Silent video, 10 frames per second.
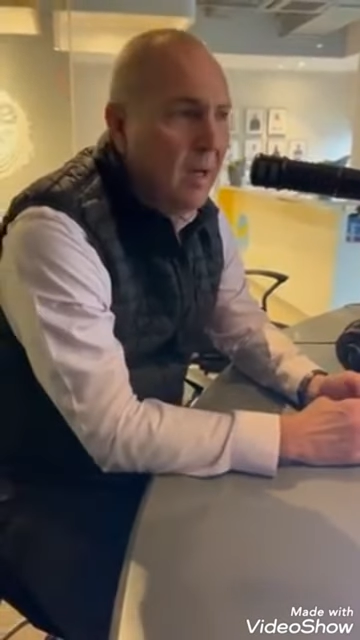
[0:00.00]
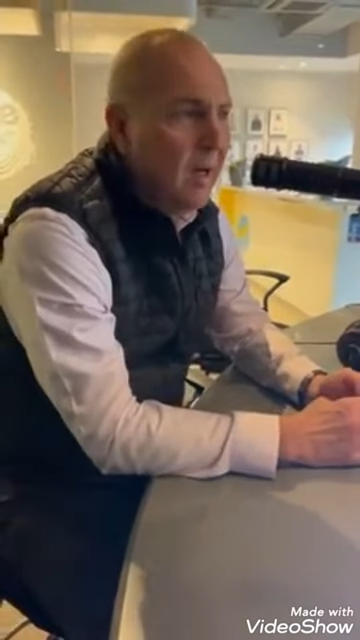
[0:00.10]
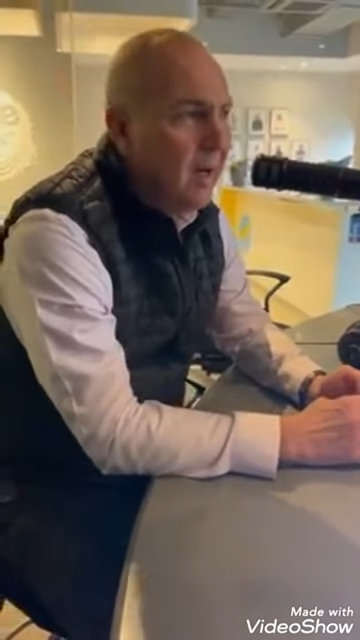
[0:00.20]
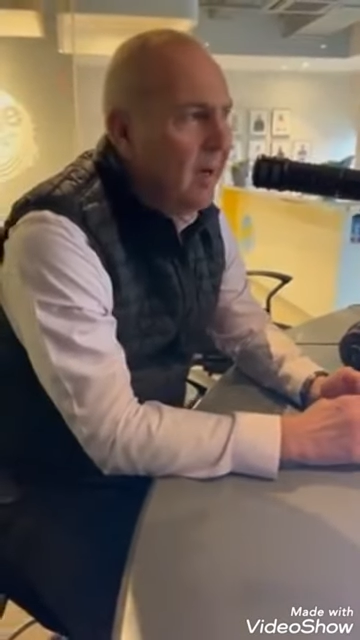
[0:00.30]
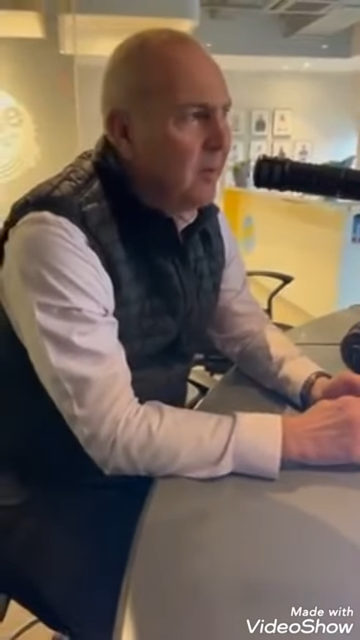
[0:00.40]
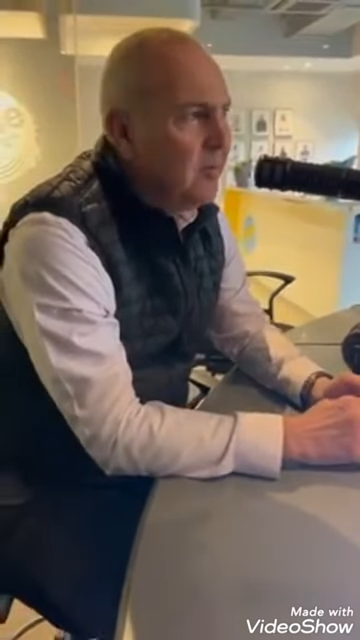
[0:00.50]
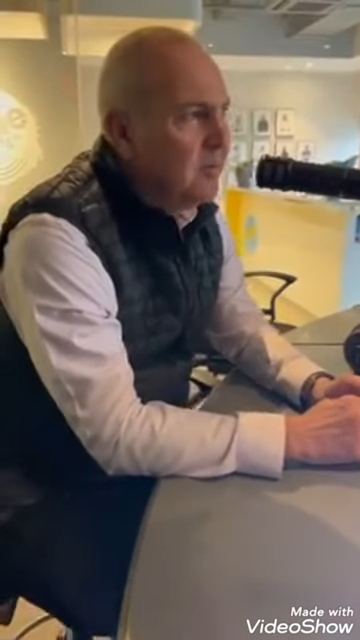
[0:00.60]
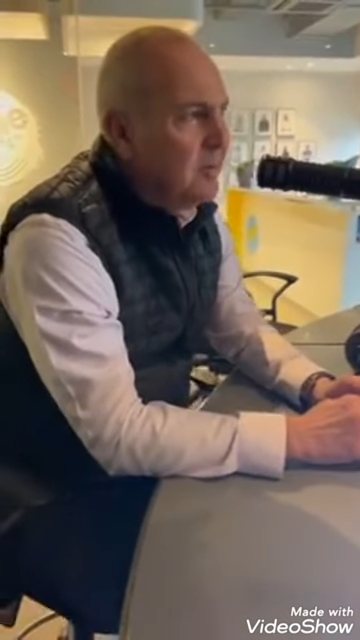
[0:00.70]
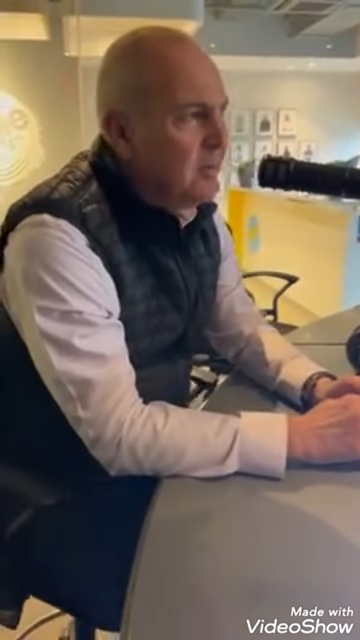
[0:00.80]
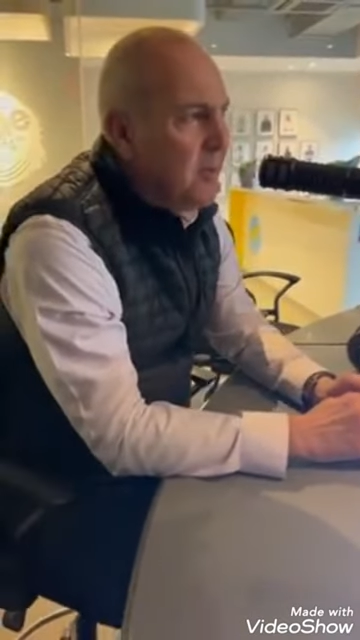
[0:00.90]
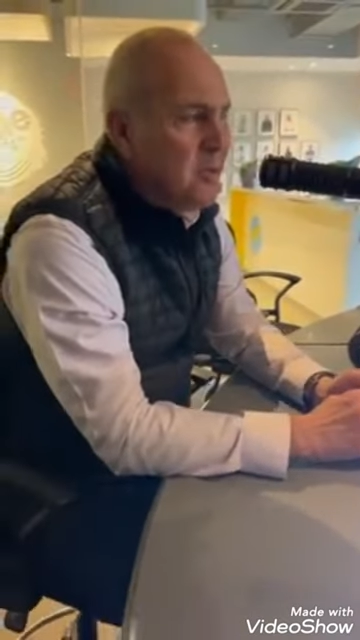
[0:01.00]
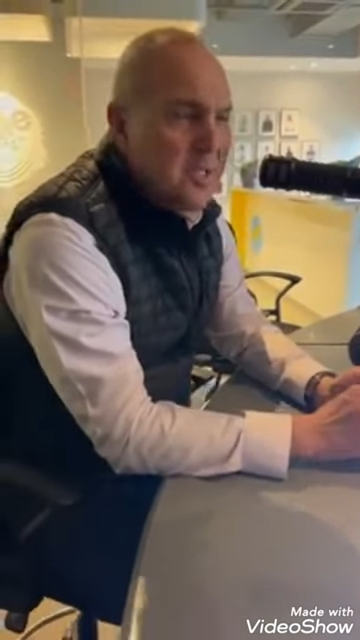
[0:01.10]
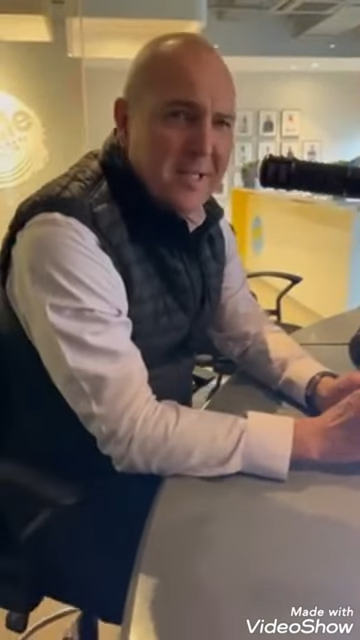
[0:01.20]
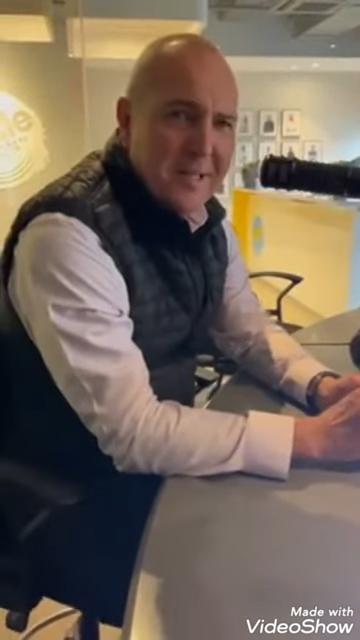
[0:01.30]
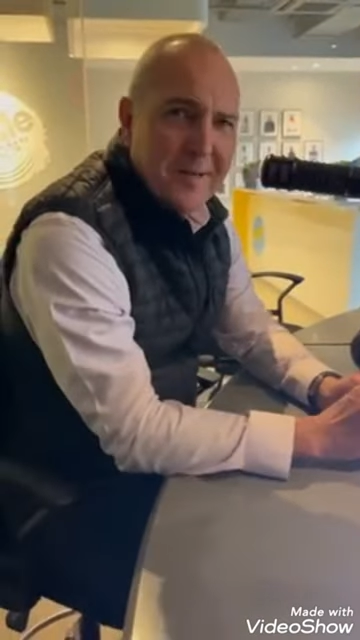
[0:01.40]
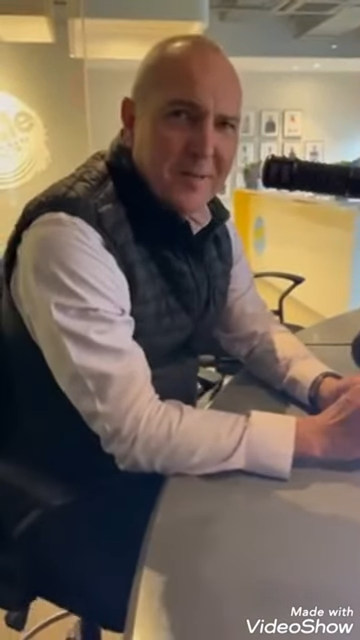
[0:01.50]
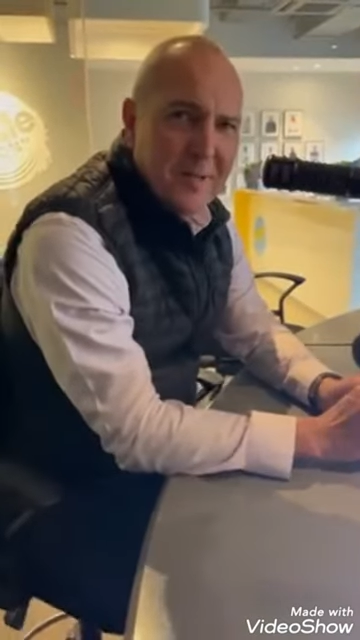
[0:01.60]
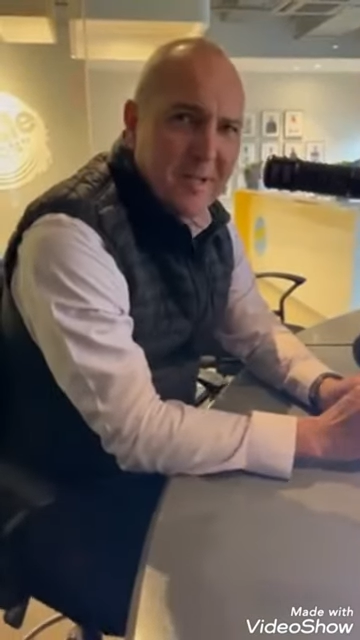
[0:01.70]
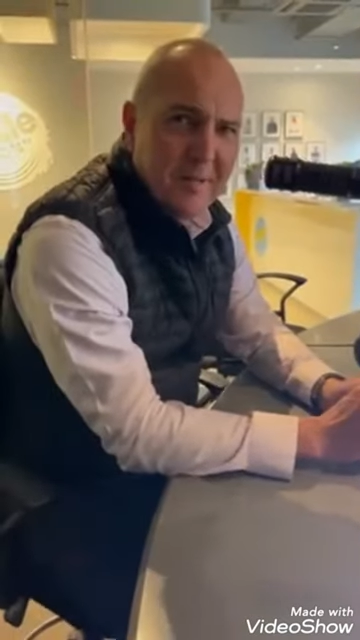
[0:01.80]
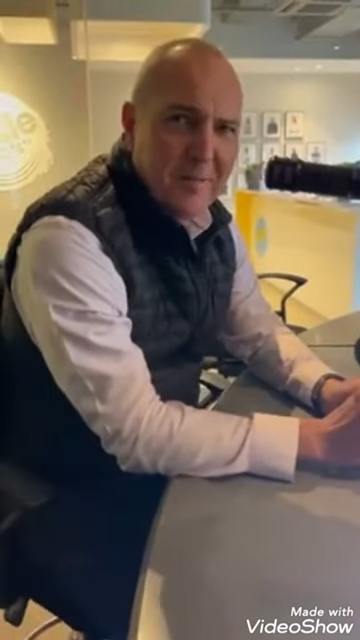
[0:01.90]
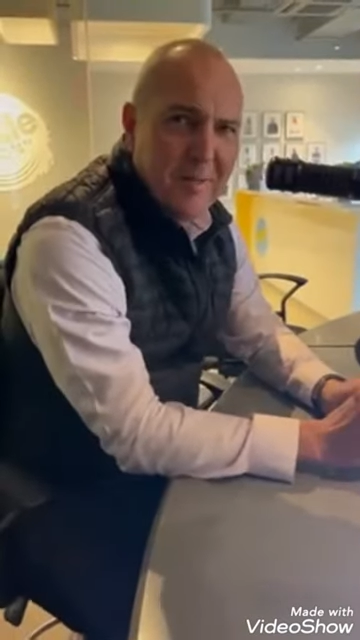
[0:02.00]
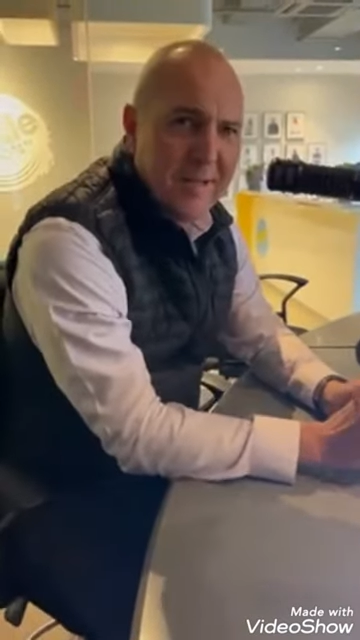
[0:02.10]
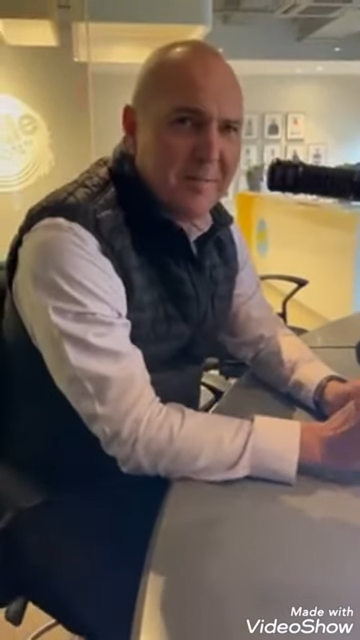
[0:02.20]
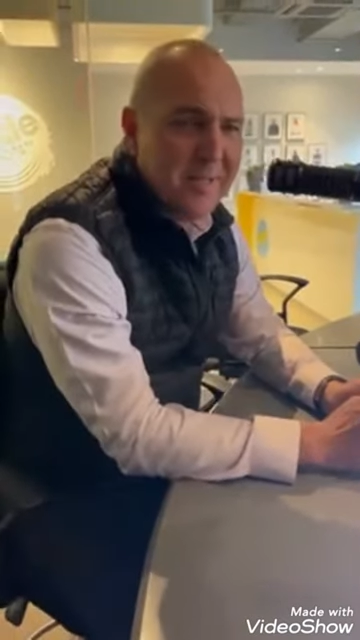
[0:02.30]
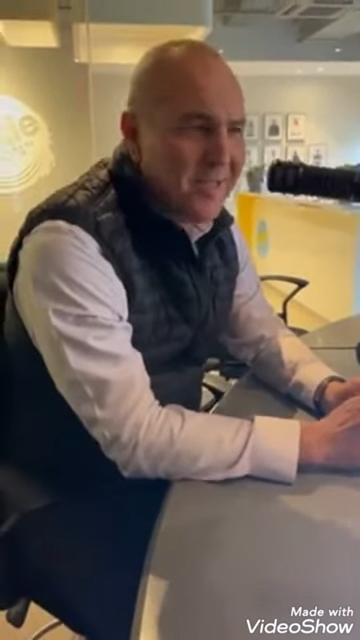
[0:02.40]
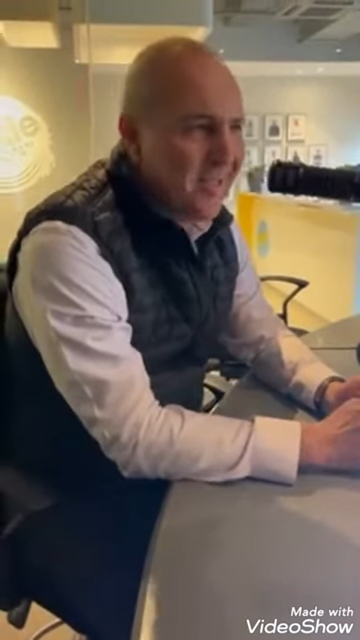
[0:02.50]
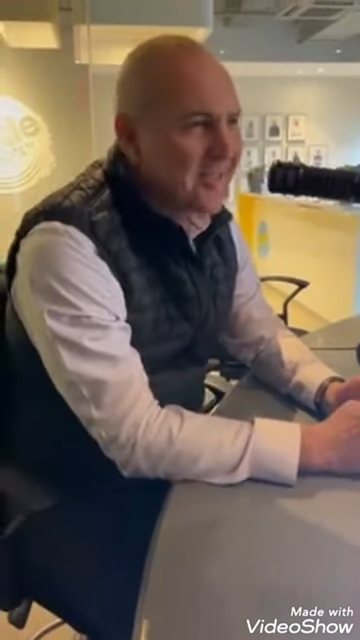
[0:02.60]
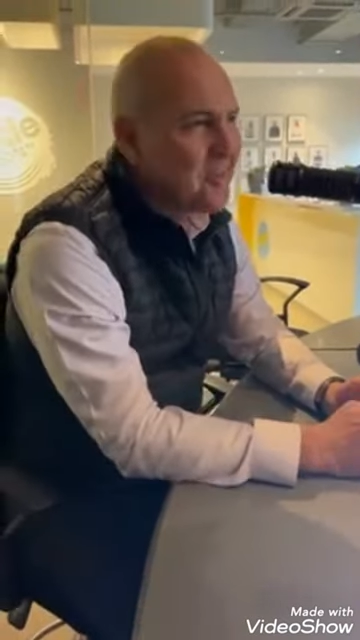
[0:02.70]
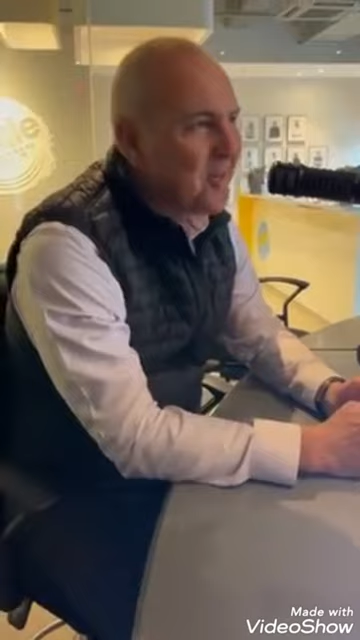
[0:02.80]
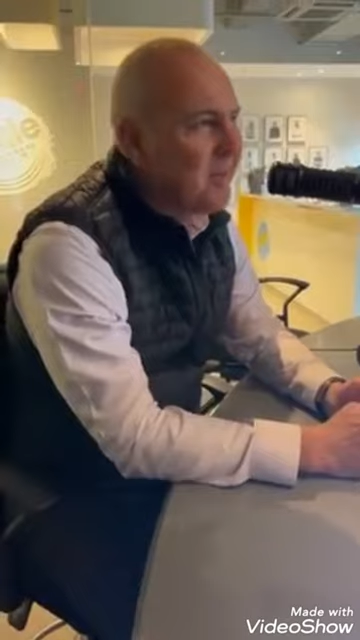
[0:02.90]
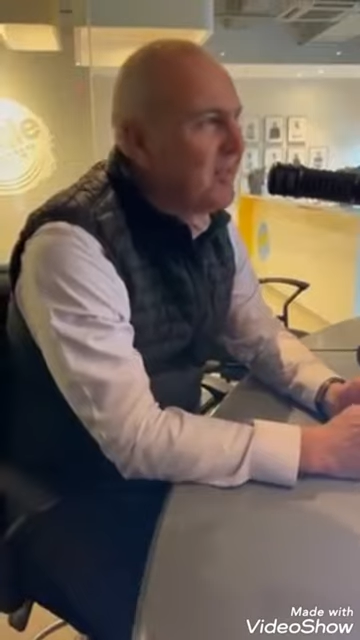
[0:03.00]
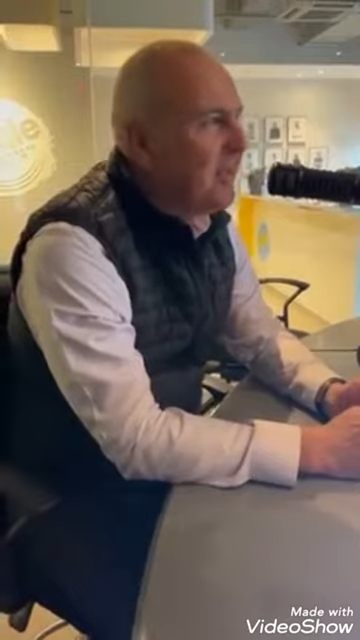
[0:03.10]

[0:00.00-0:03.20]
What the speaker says: The emojis are those little thingamajigs, right?